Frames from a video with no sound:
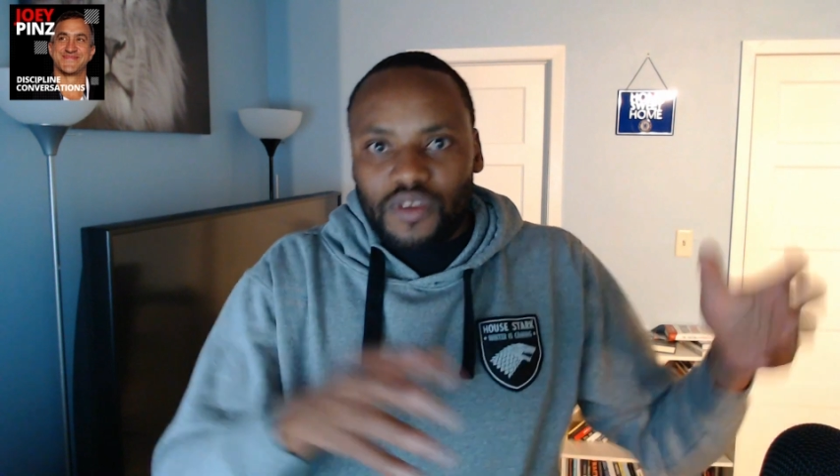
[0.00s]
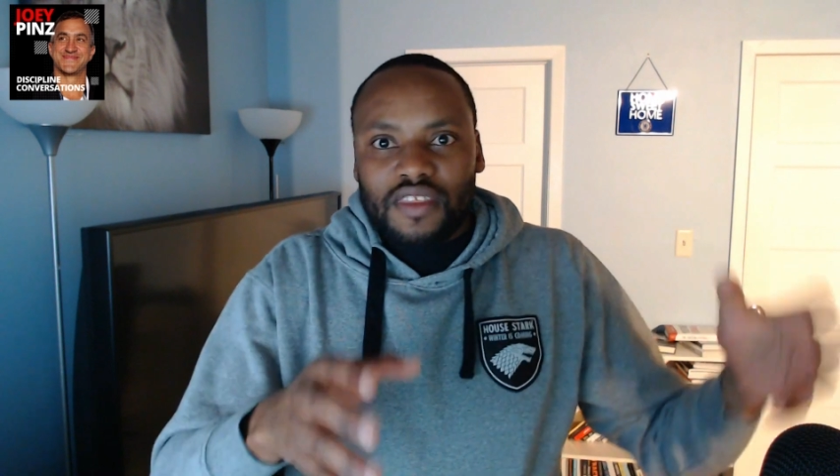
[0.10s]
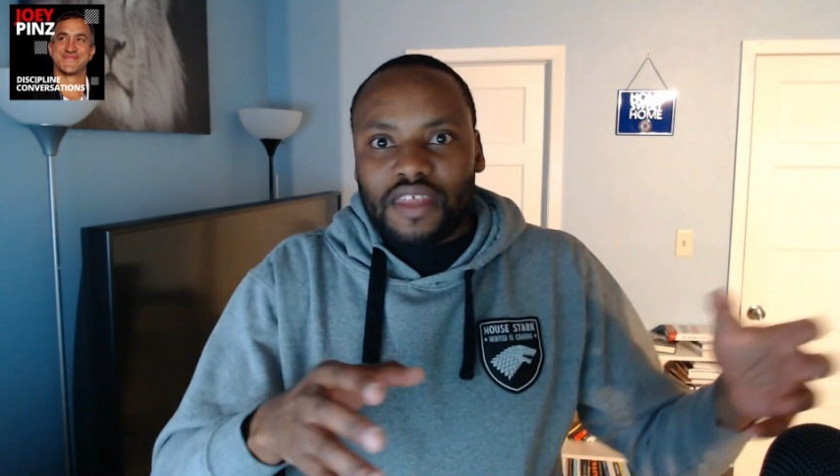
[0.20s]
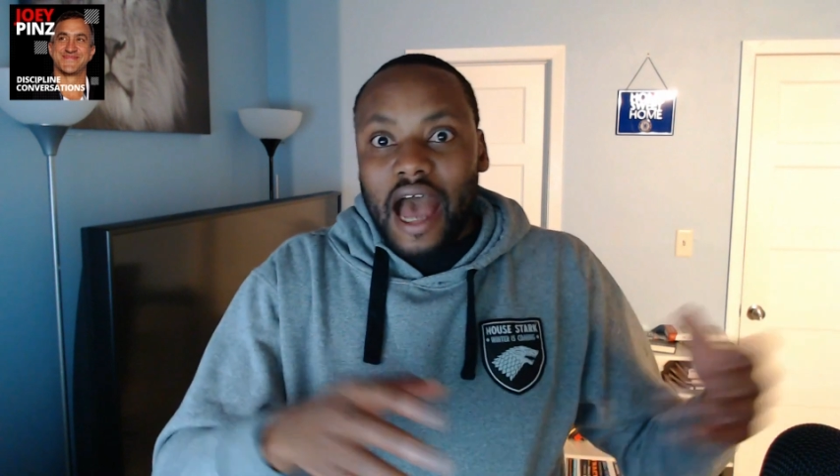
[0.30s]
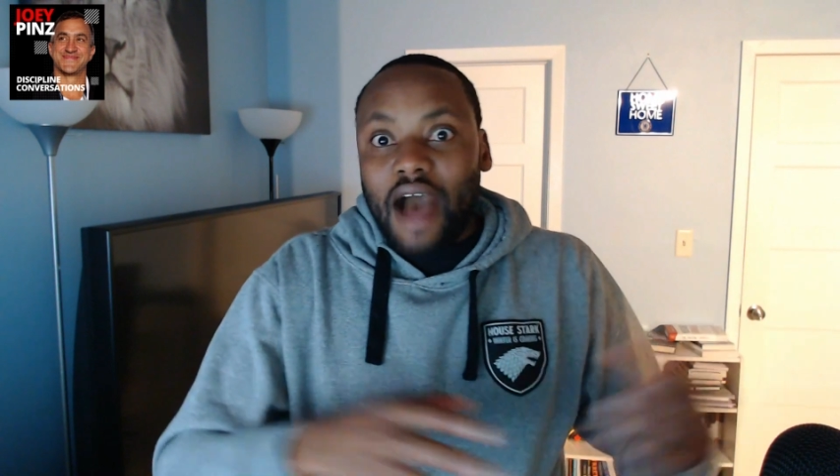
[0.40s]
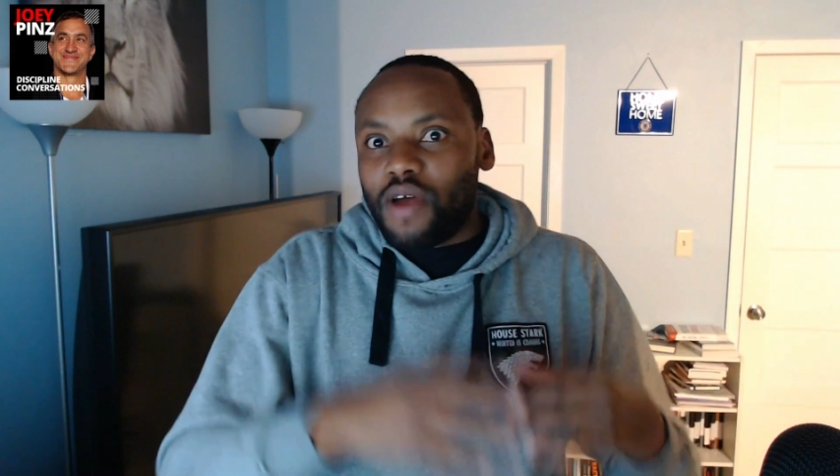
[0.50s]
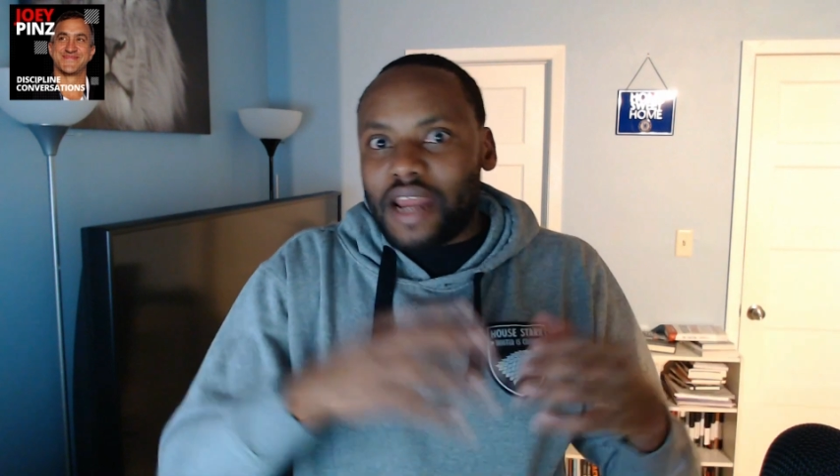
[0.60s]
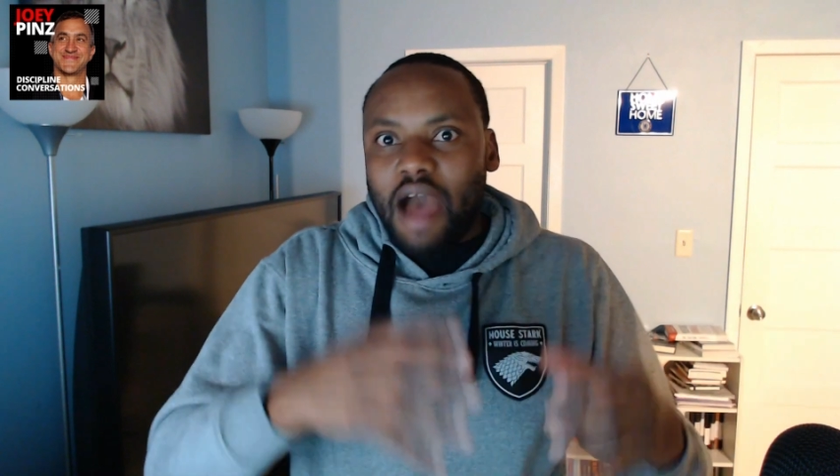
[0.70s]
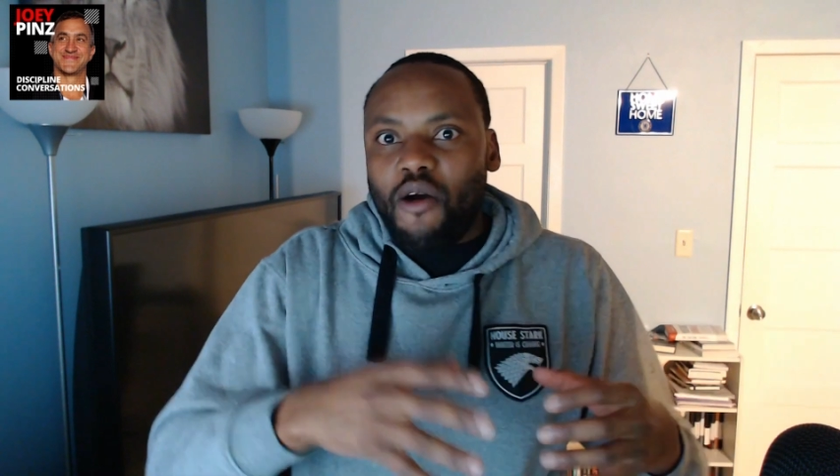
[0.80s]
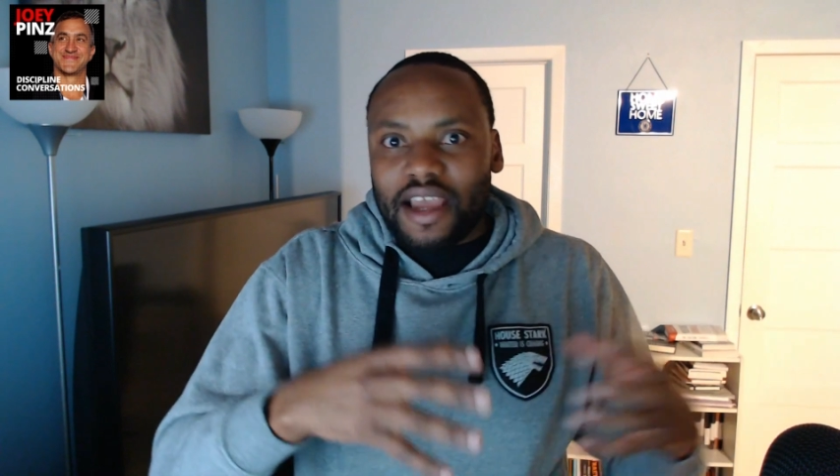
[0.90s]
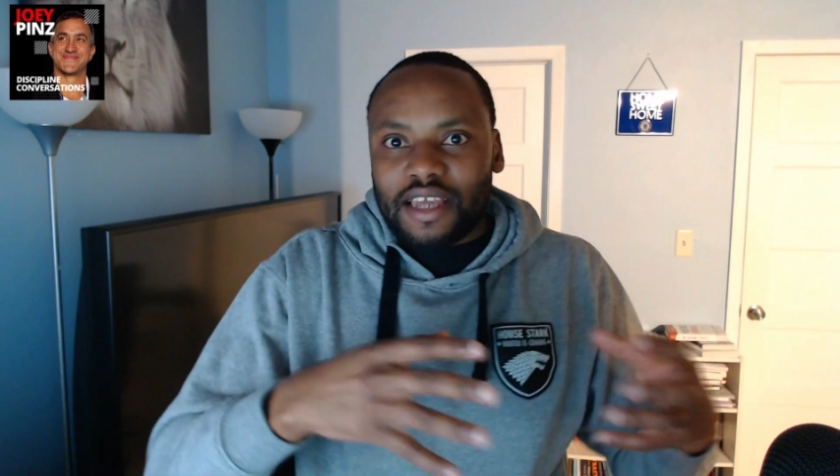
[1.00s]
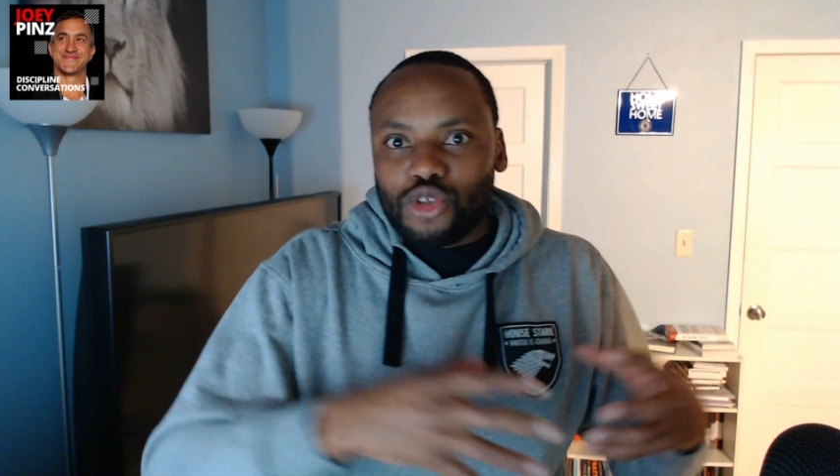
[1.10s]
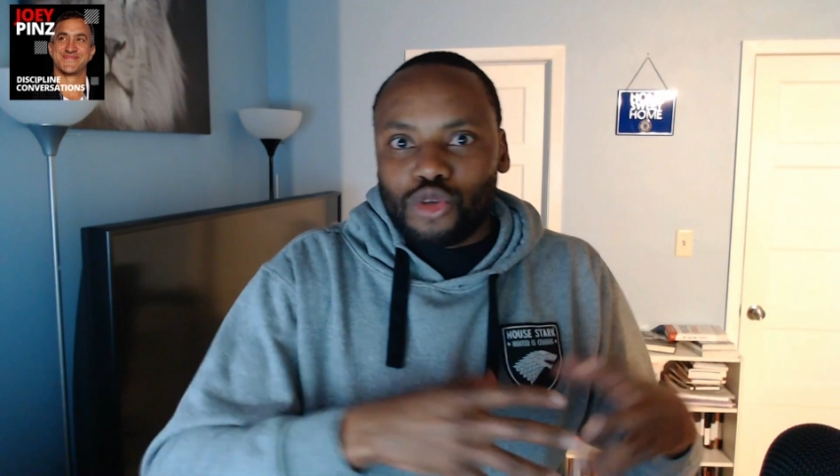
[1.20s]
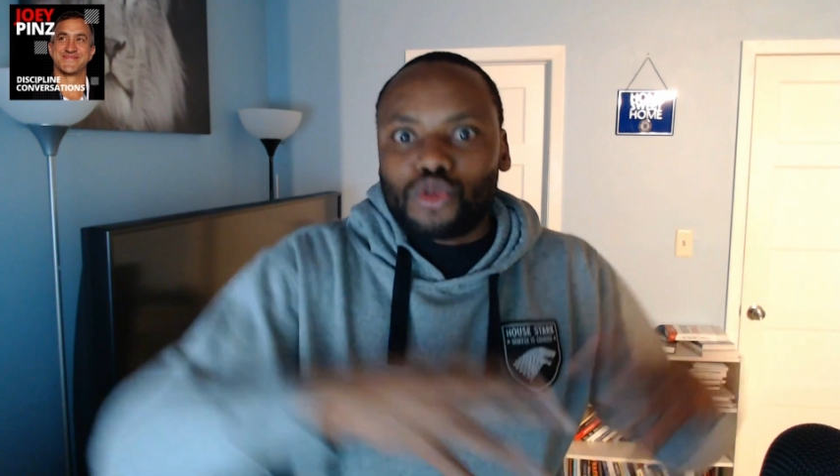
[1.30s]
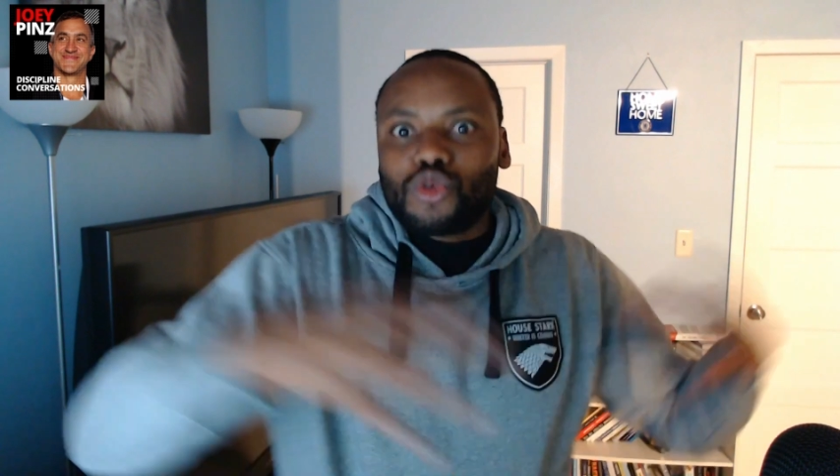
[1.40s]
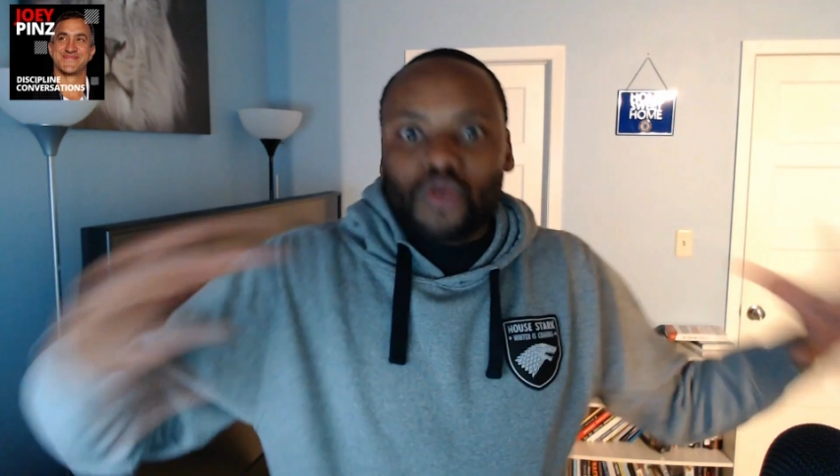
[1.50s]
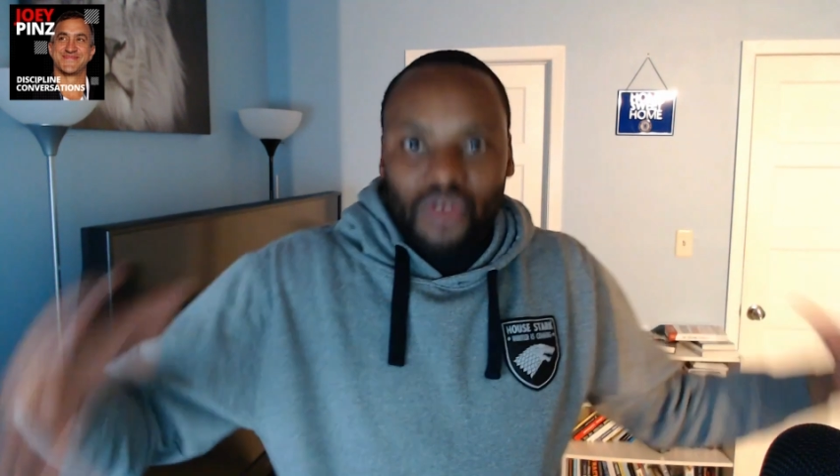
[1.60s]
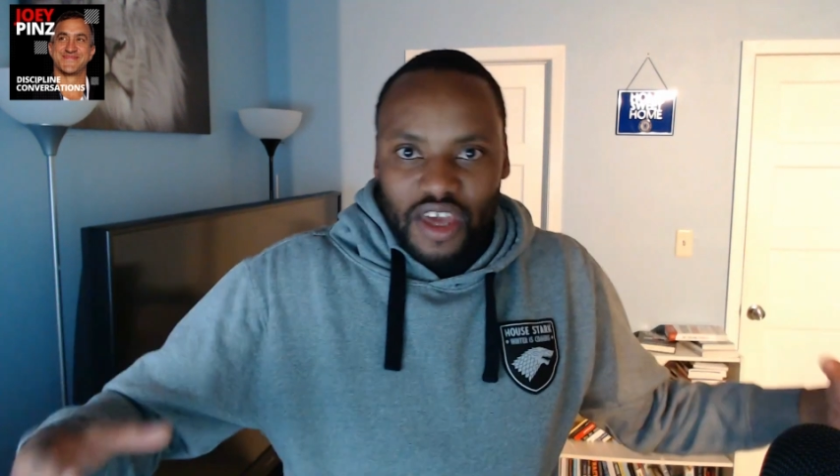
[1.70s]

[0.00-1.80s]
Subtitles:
So within the hour now I can do